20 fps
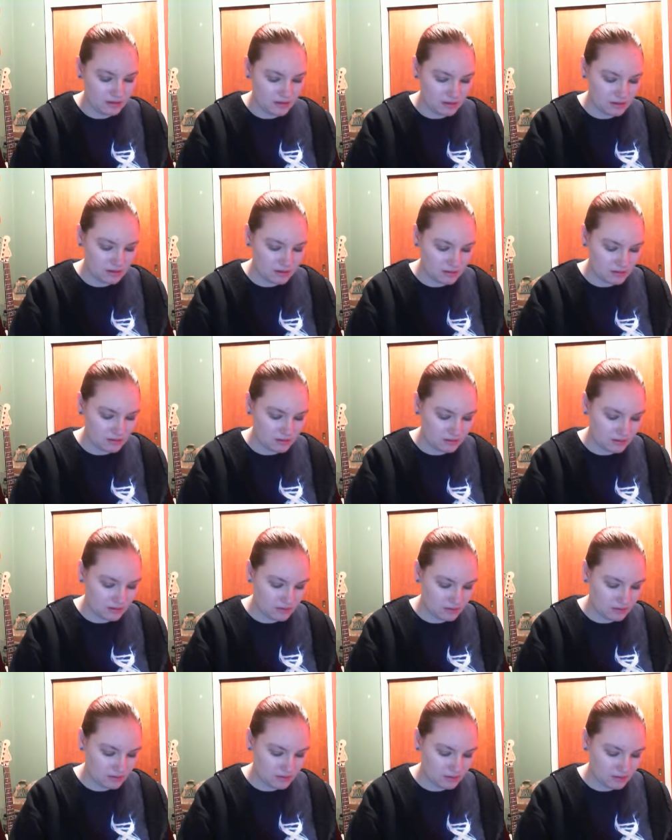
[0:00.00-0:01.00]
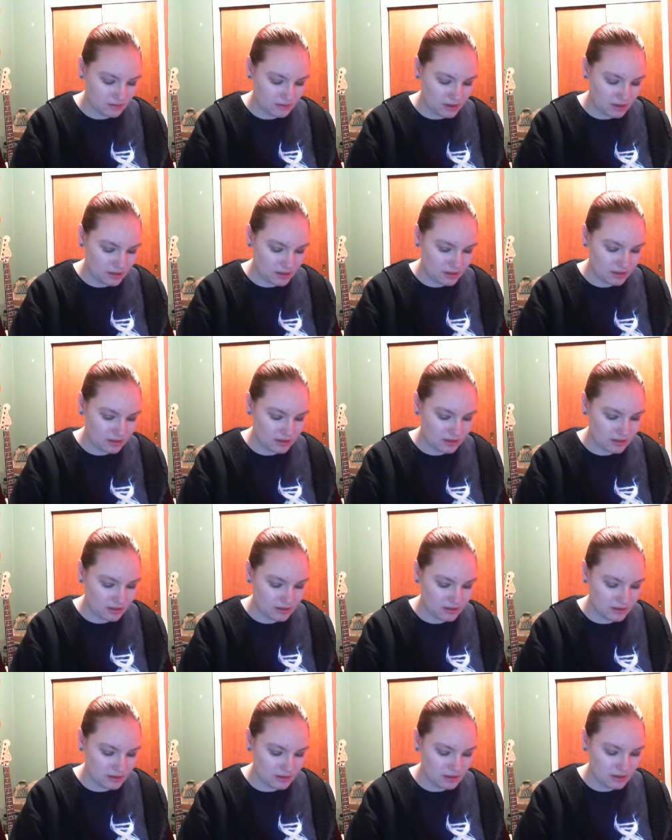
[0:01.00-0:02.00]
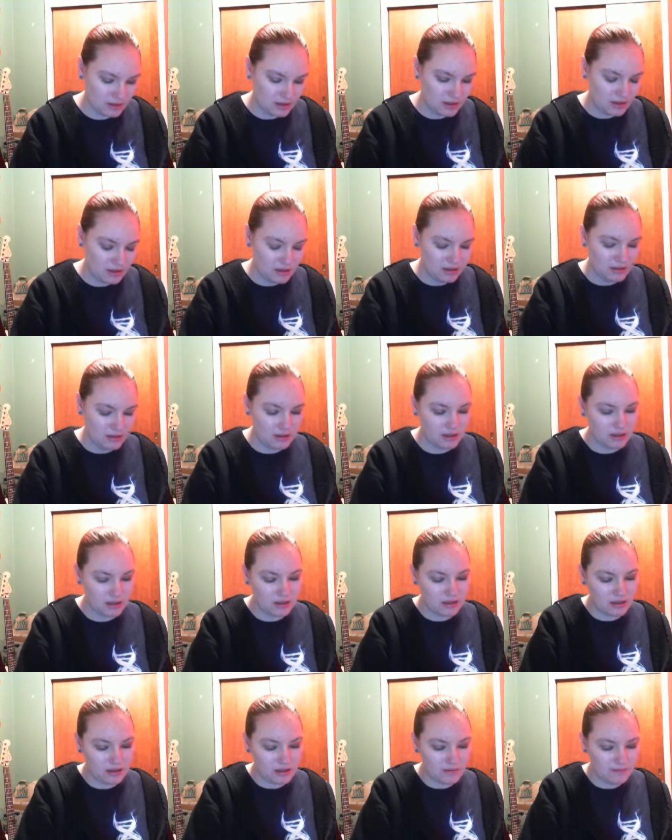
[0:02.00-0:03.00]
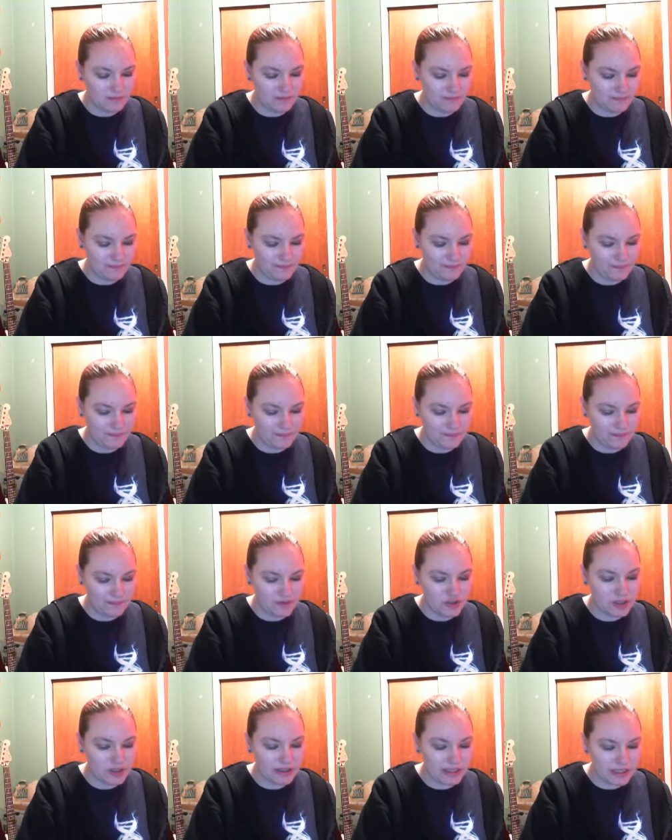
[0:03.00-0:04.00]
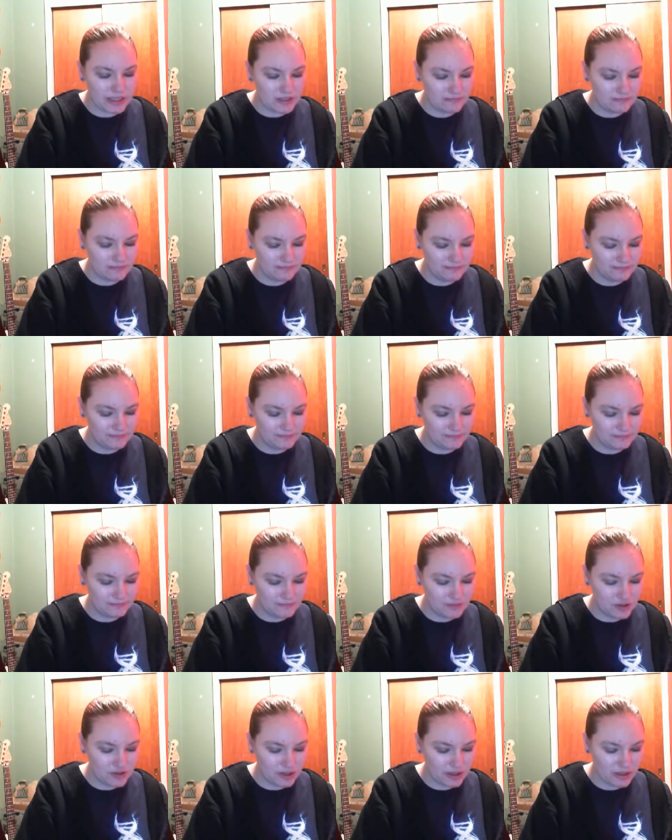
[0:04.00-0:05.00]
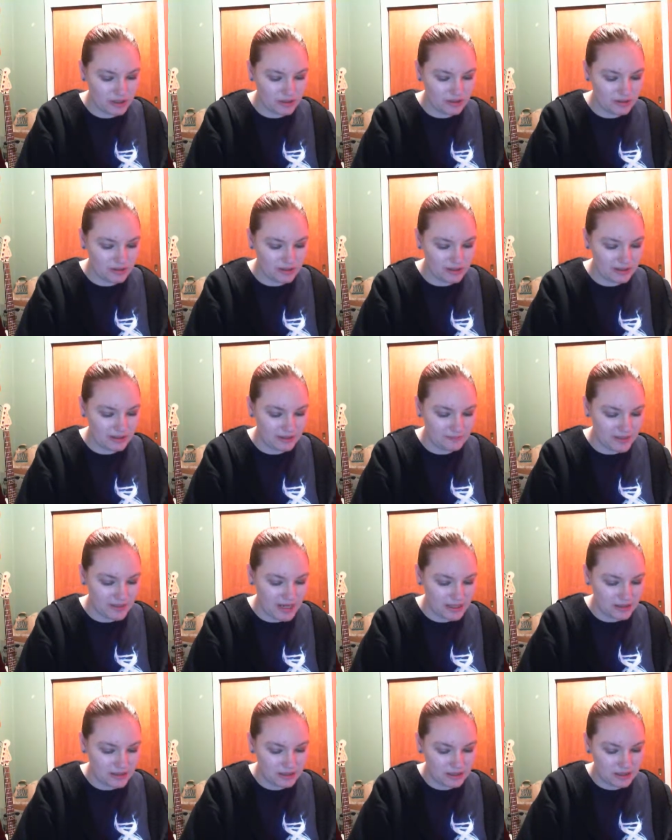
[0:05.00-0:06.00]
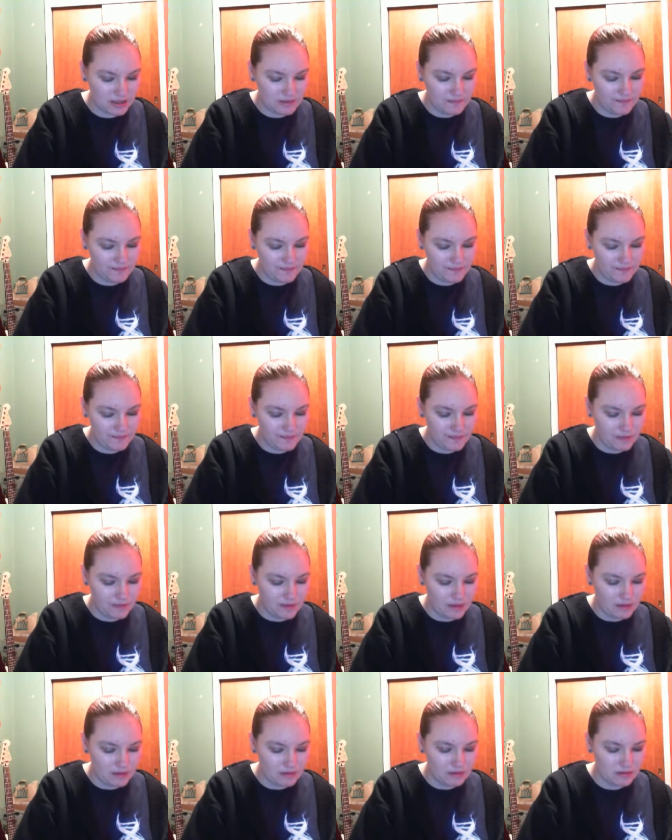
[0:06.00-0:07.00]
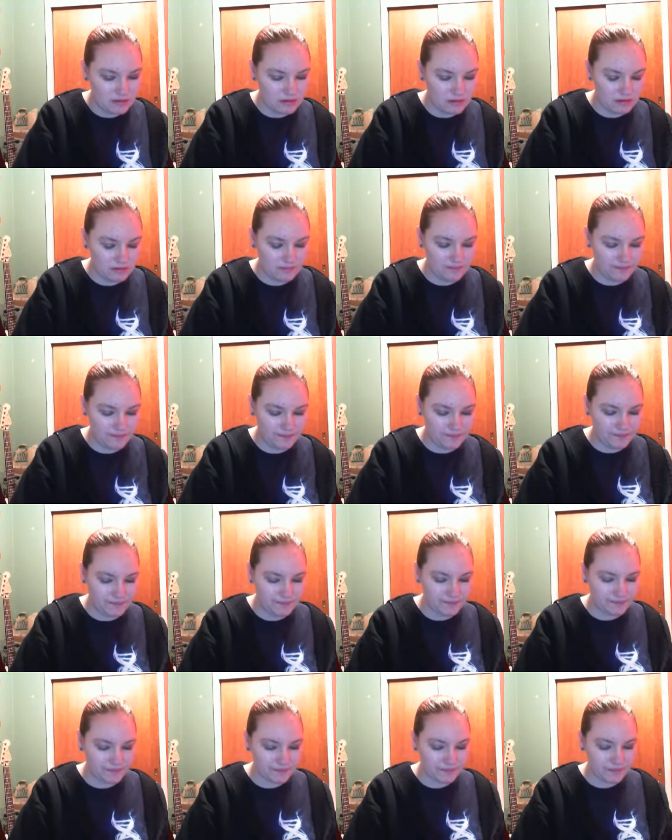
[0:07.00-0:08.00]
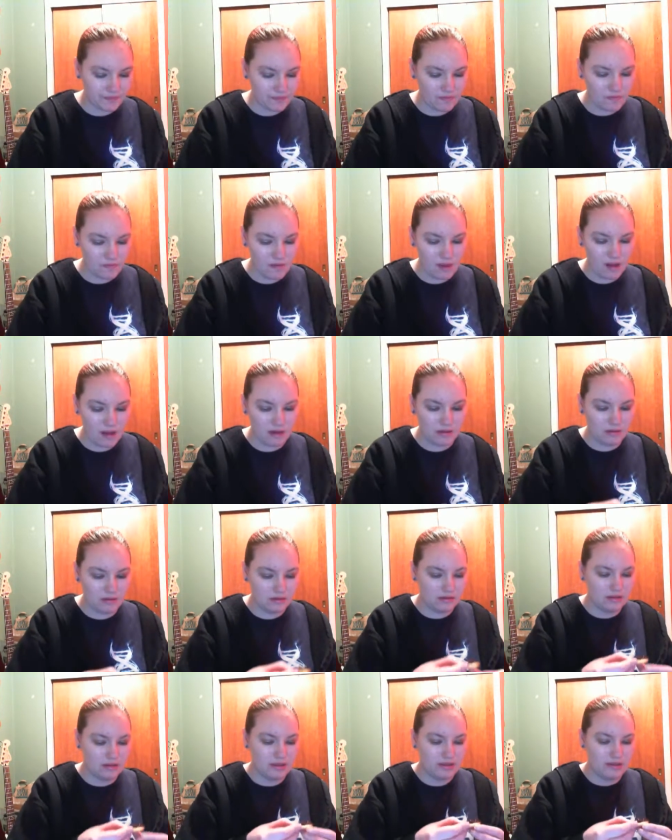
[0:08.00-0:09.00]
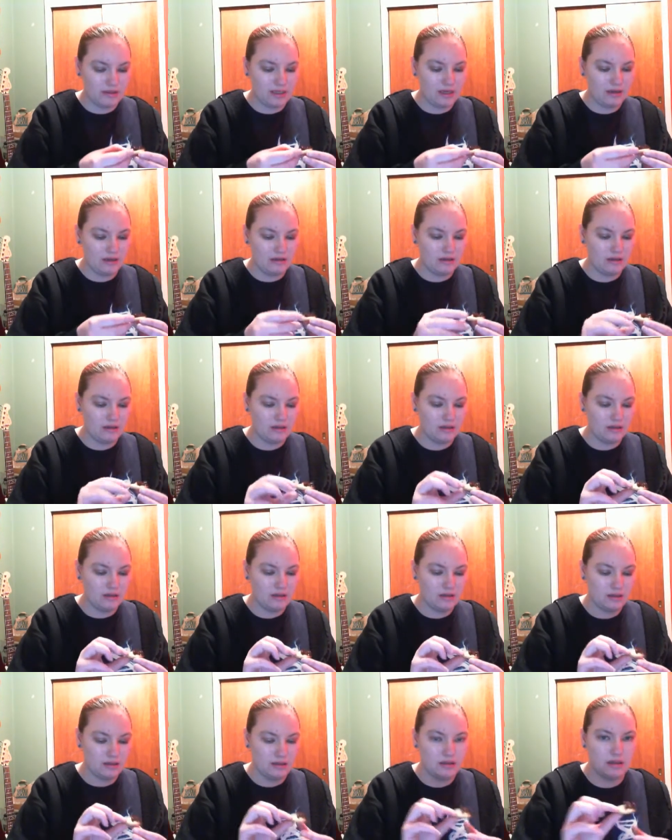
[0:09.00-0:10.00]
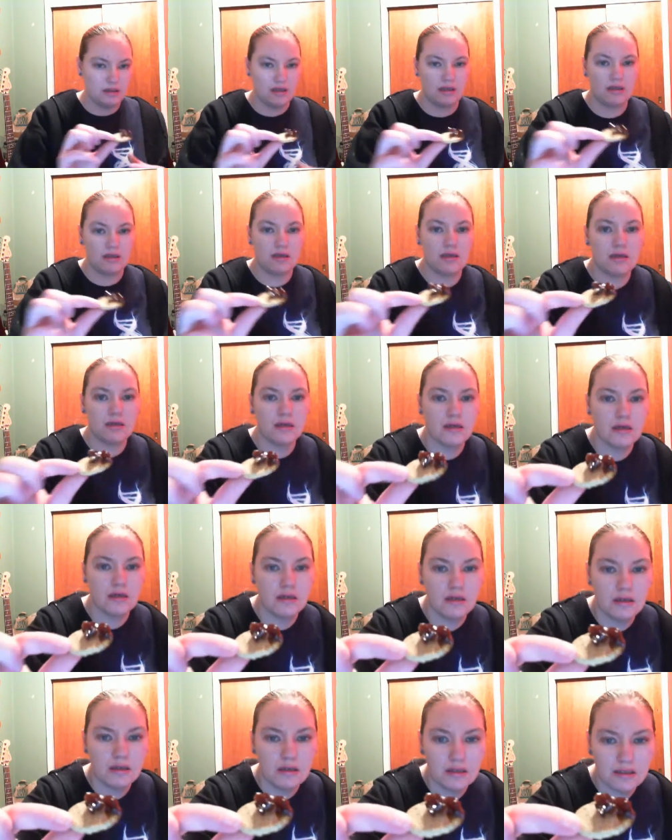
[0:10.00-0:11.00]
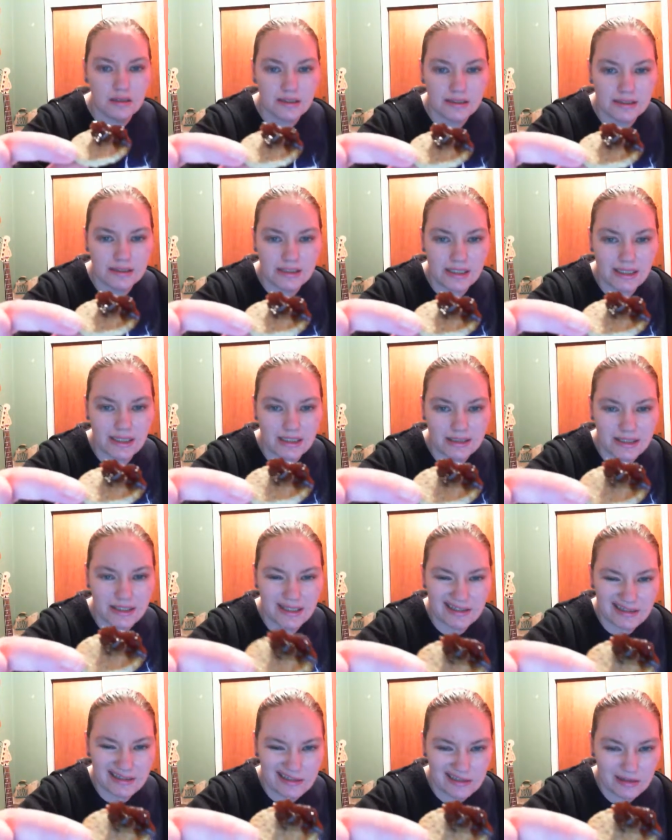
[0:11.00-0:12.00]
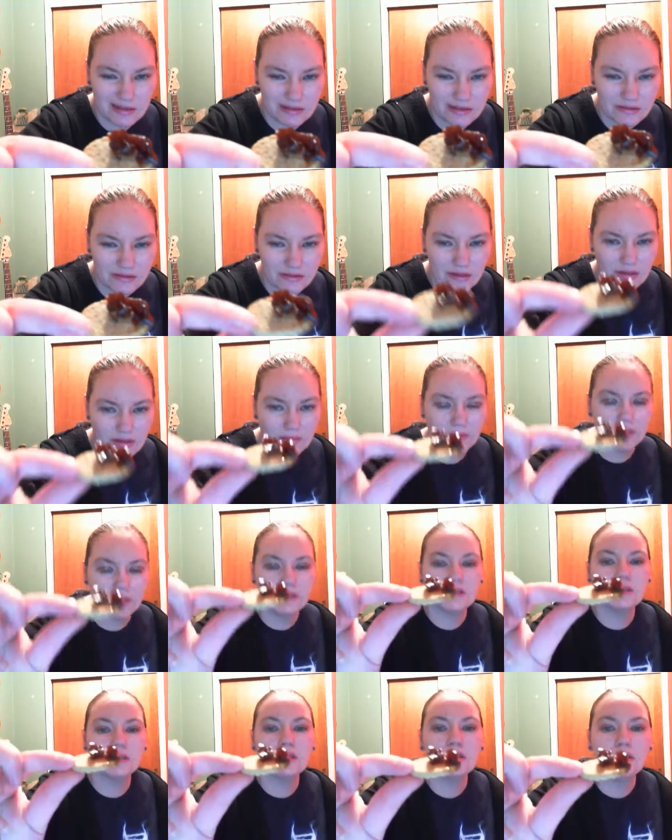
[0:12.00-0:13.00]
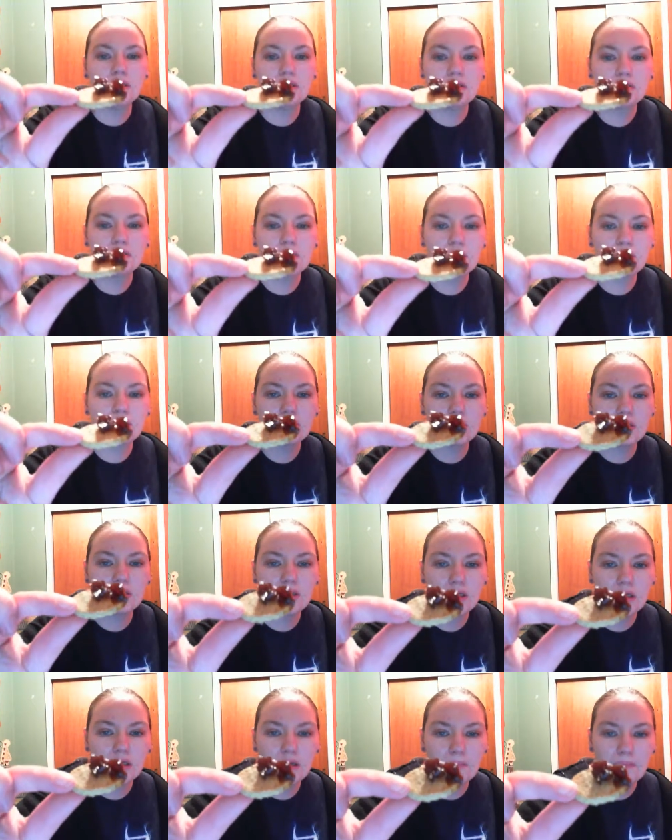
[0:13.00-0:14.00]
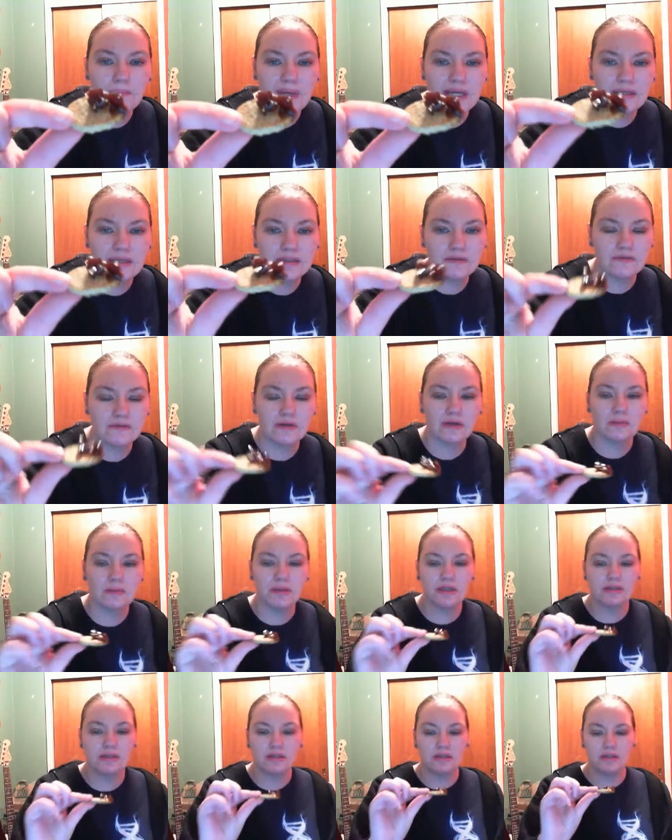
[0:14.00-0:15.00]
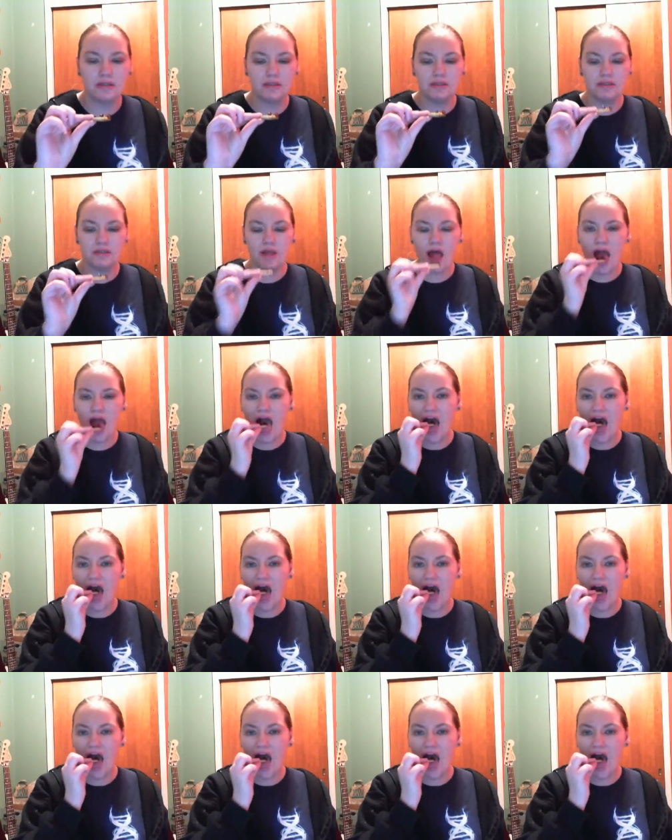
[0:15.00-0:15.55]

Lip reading: So, and it's like chunkier, it's not like pasty. So, I'll show you that on the thing. See, it's like chunks of caramelized onions rather than like a paste of caramelized onions.